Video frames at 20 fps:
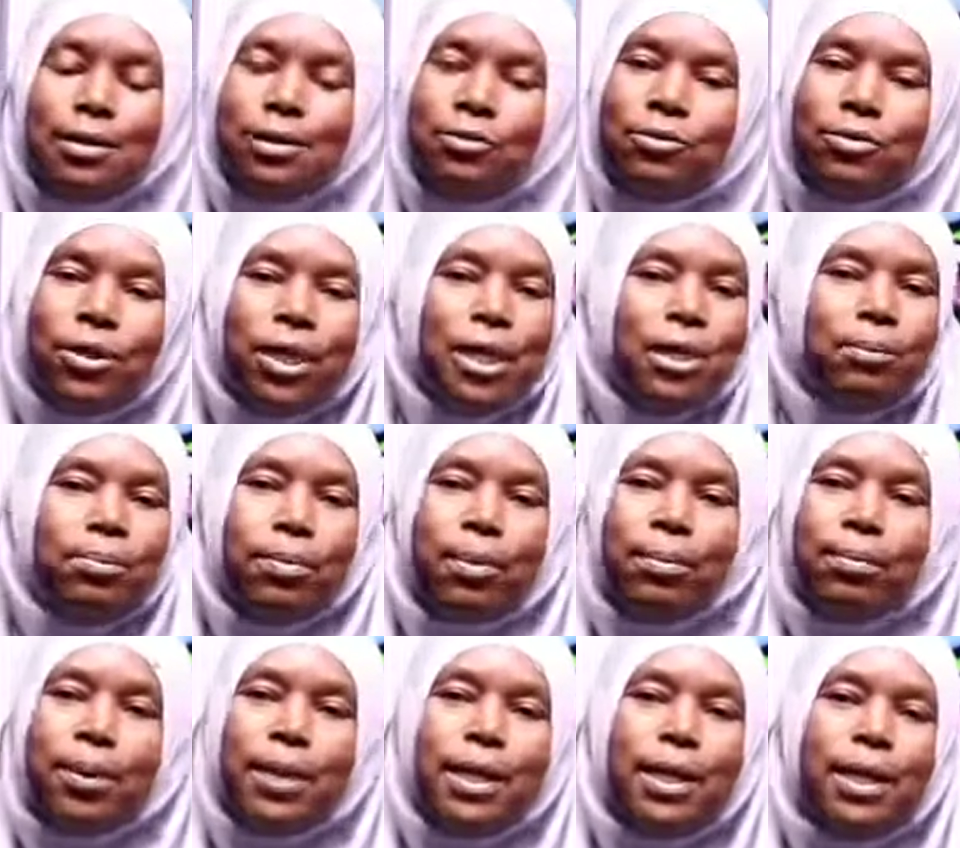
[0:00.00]
read
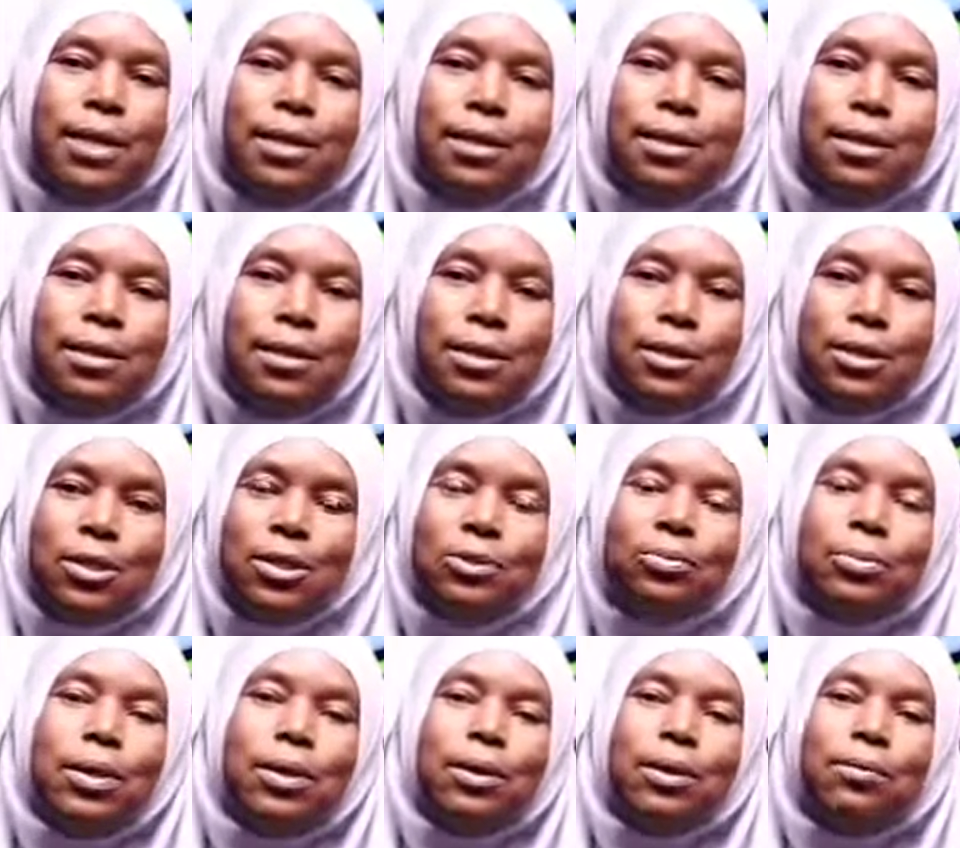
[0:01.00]
properly,
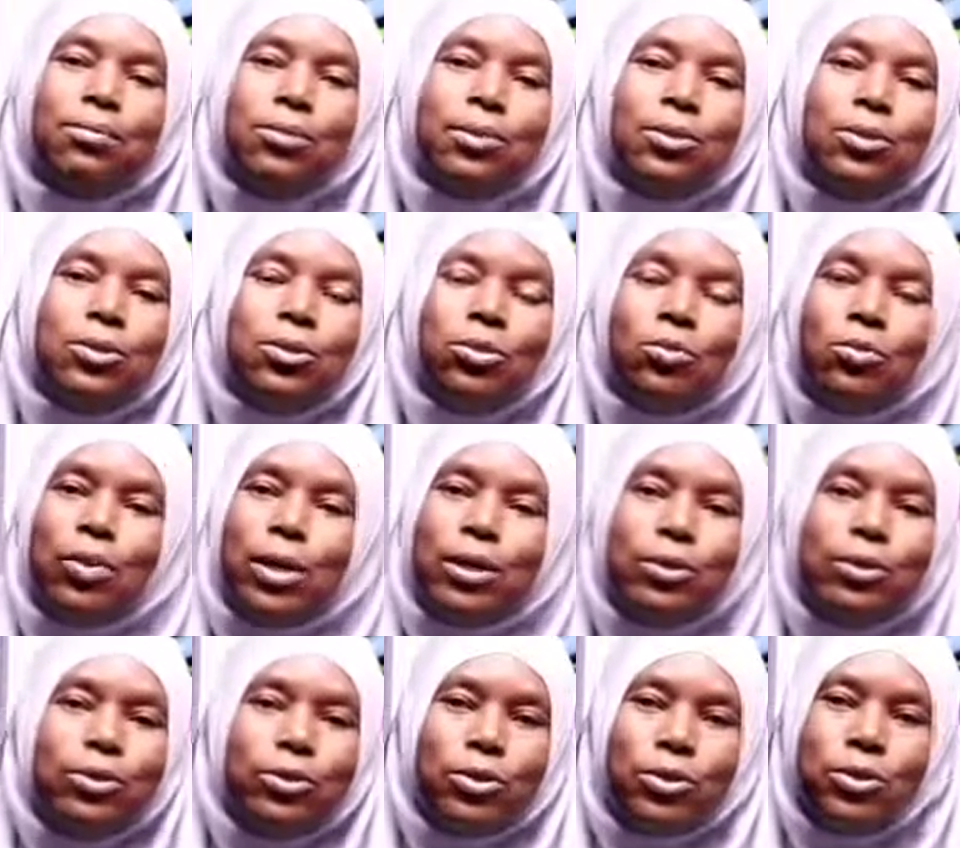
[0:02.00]
to be able to
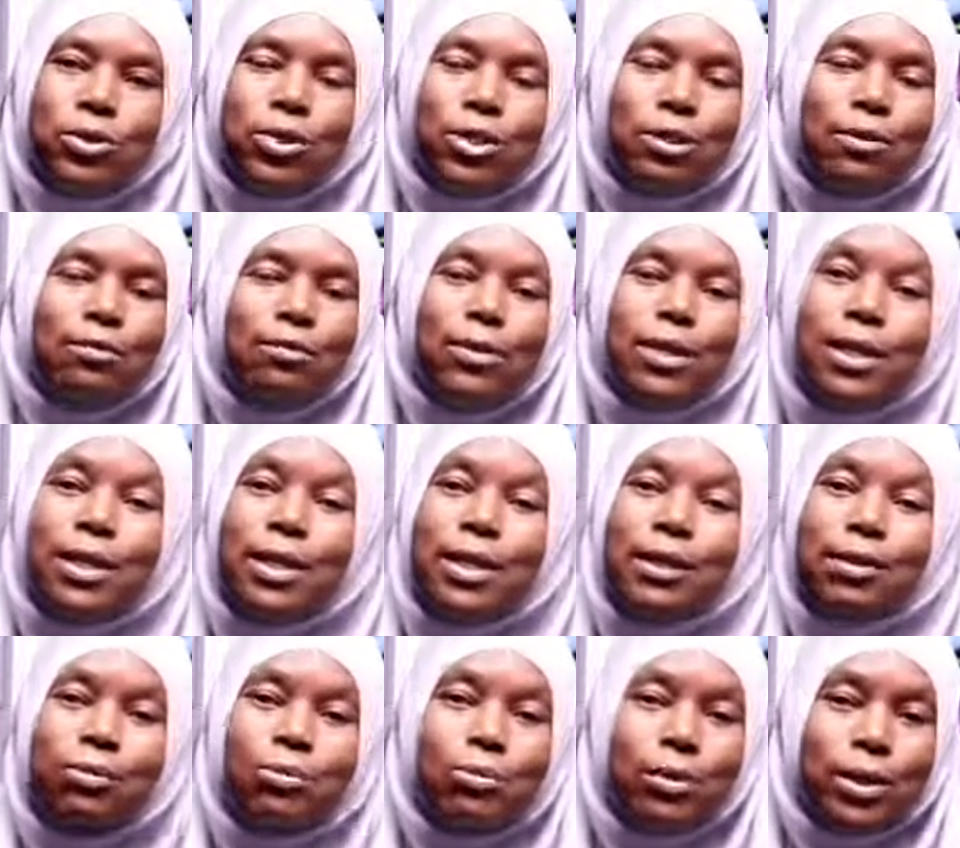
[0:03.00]
work
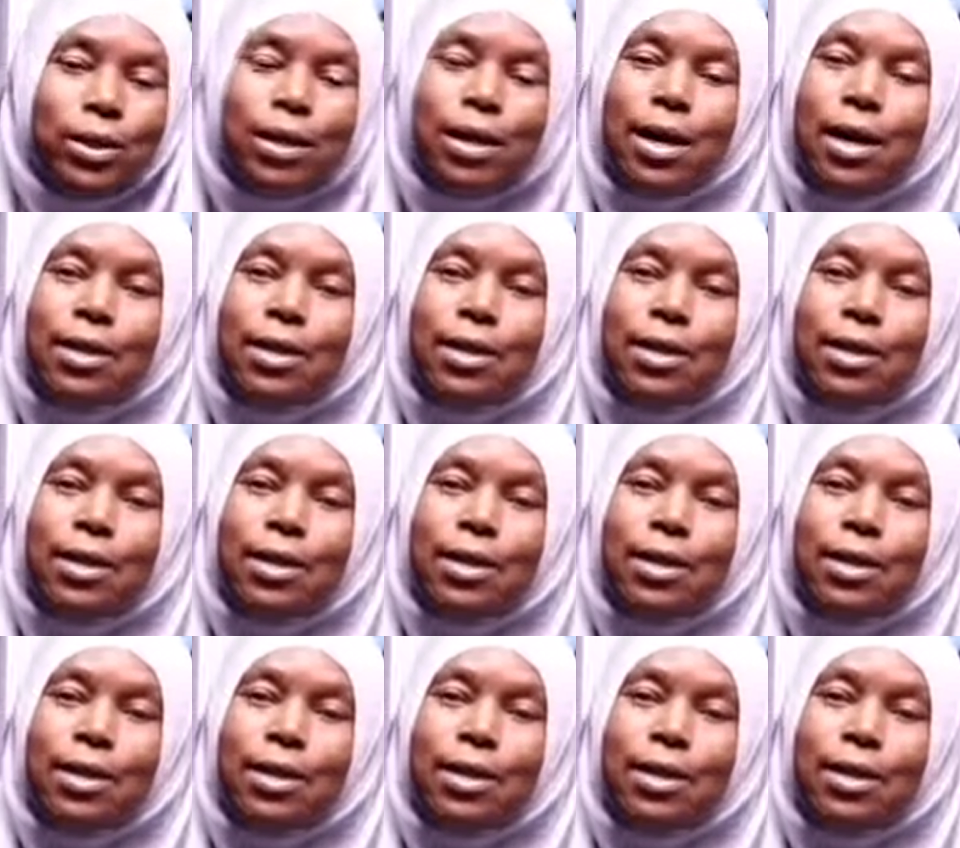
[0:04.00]
conducively with the